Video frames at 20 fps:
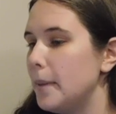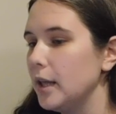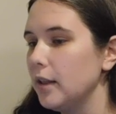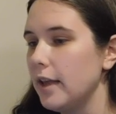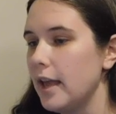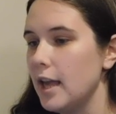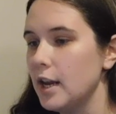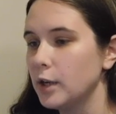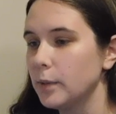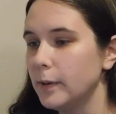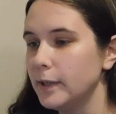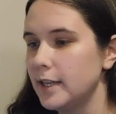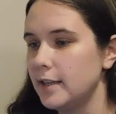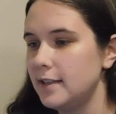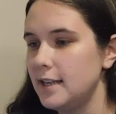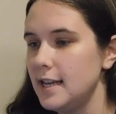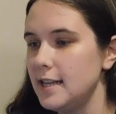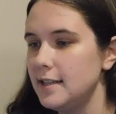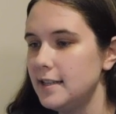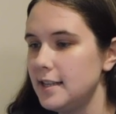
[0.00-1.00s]
Bill Hader was a
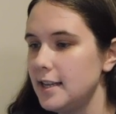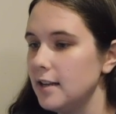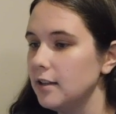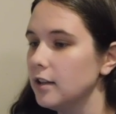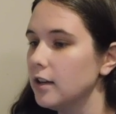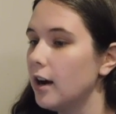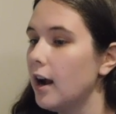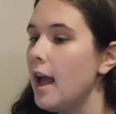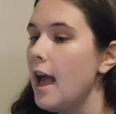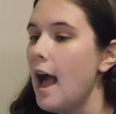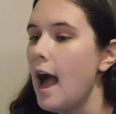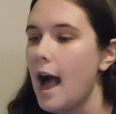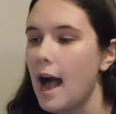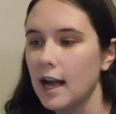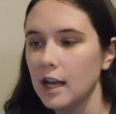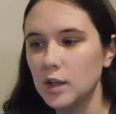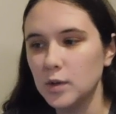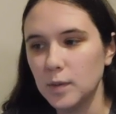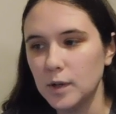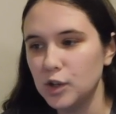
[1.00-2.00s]
scene stealer,
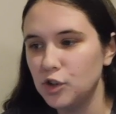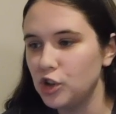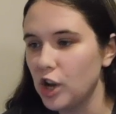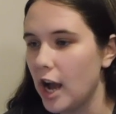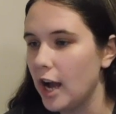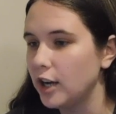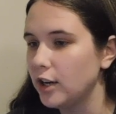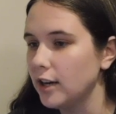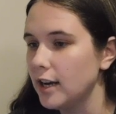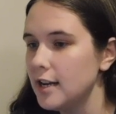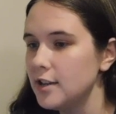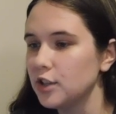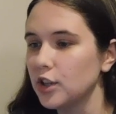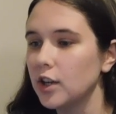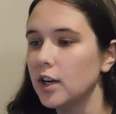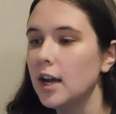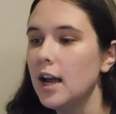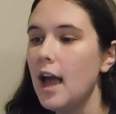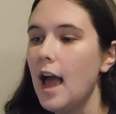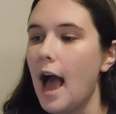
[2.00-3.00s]
as was Jack
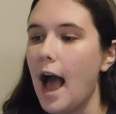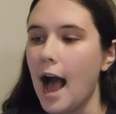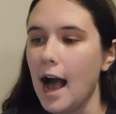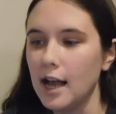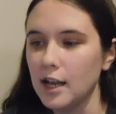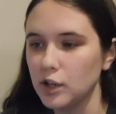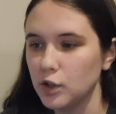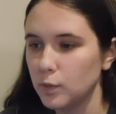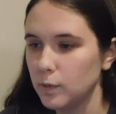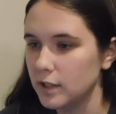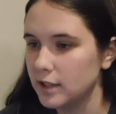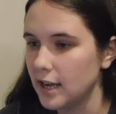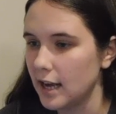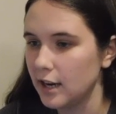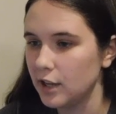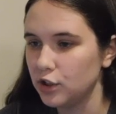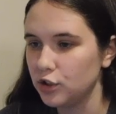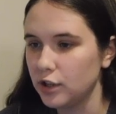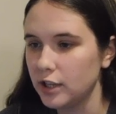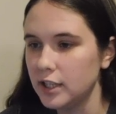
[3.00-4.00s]
Grazer, as was
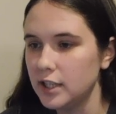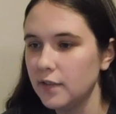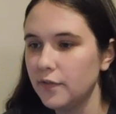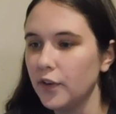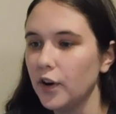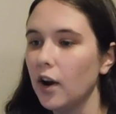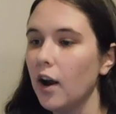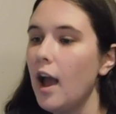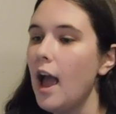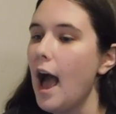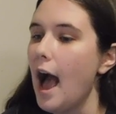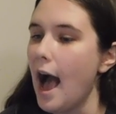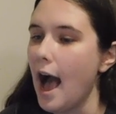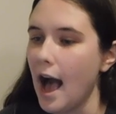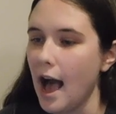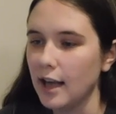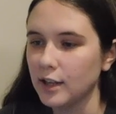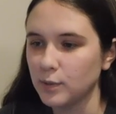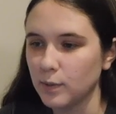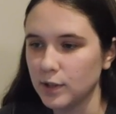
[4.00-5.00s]
Dennis Christopher,
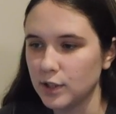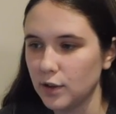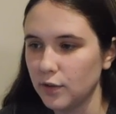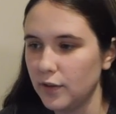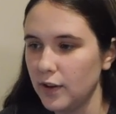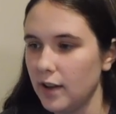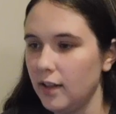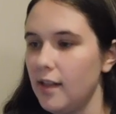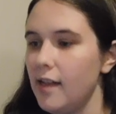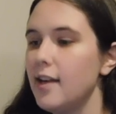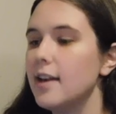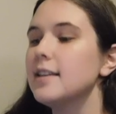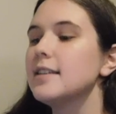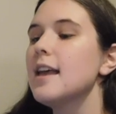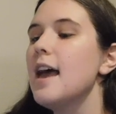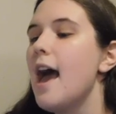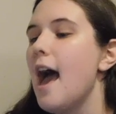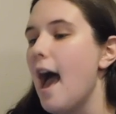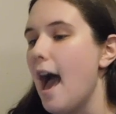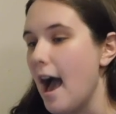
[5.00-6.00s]
as was Sophia Lillis,
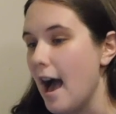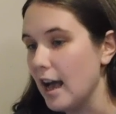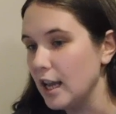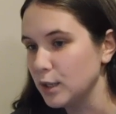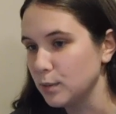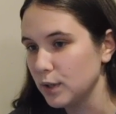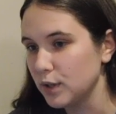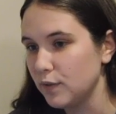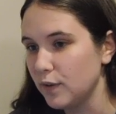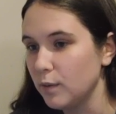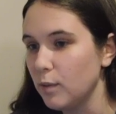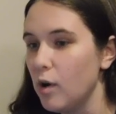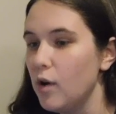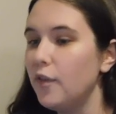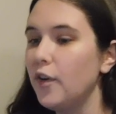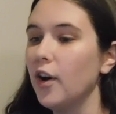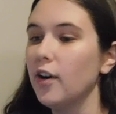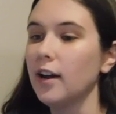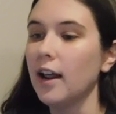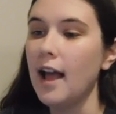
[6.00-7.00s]
as was Finn
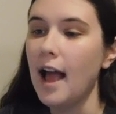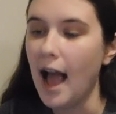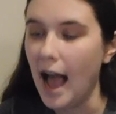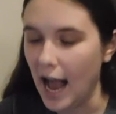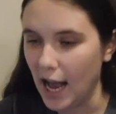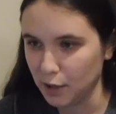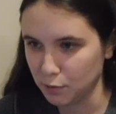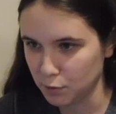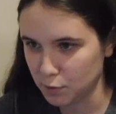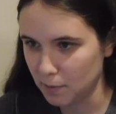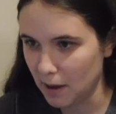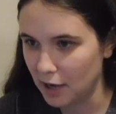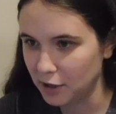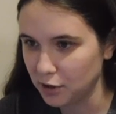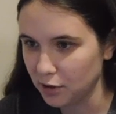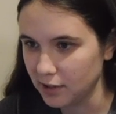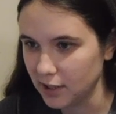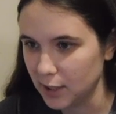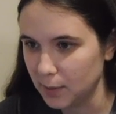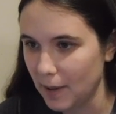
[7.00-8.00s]
Wolfhard, as was Matt
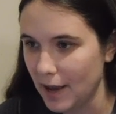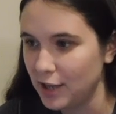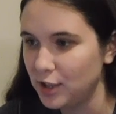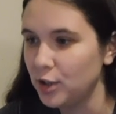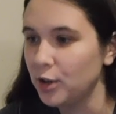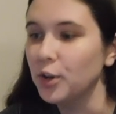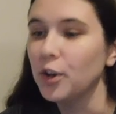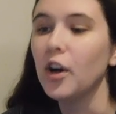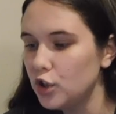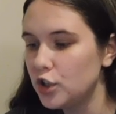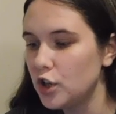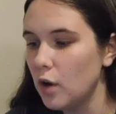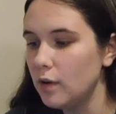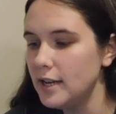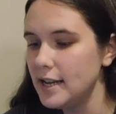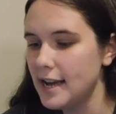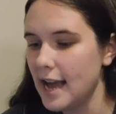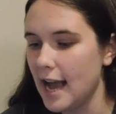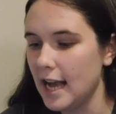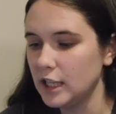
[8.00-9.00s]
Duran the Space Turtle.
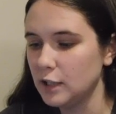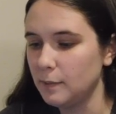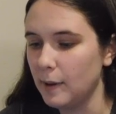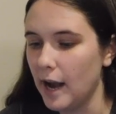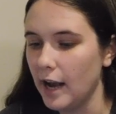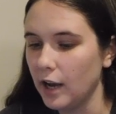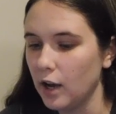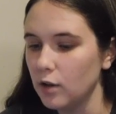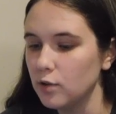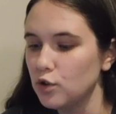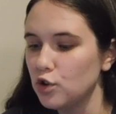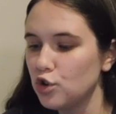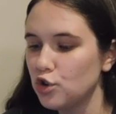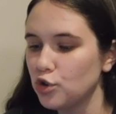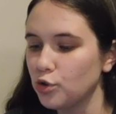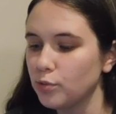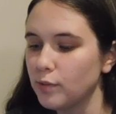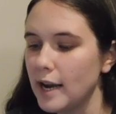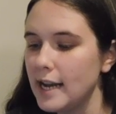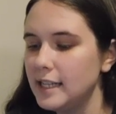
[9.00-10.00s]
Sonia Kaspbrak goes
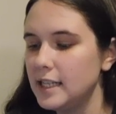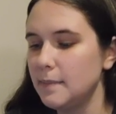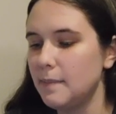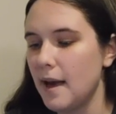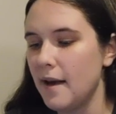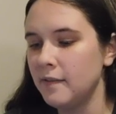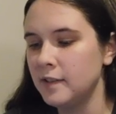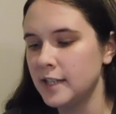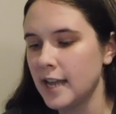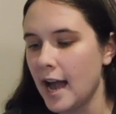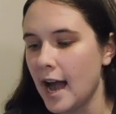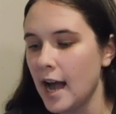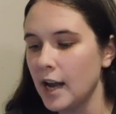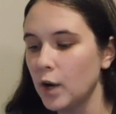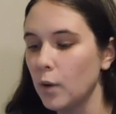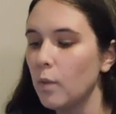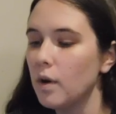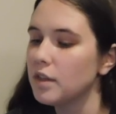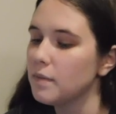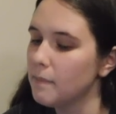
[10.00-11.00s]
straight to Bev's dad
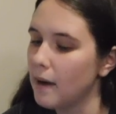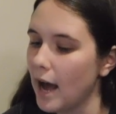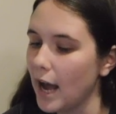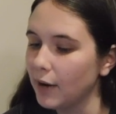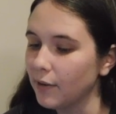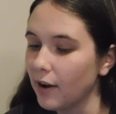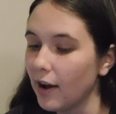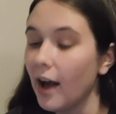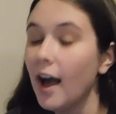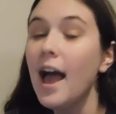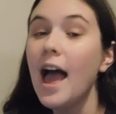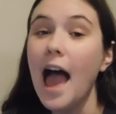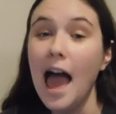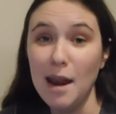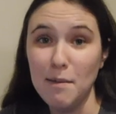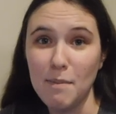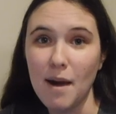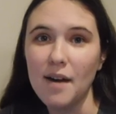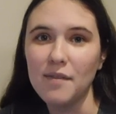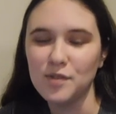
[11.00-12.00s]
with Myra
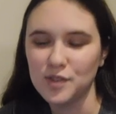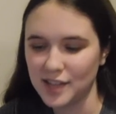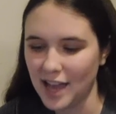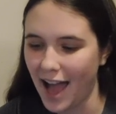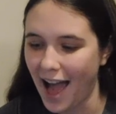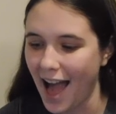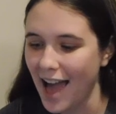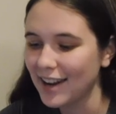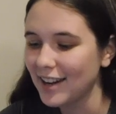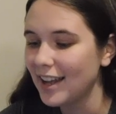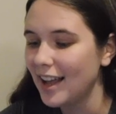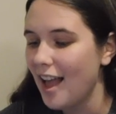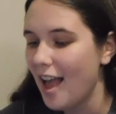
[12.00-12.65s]
and Bev's dad.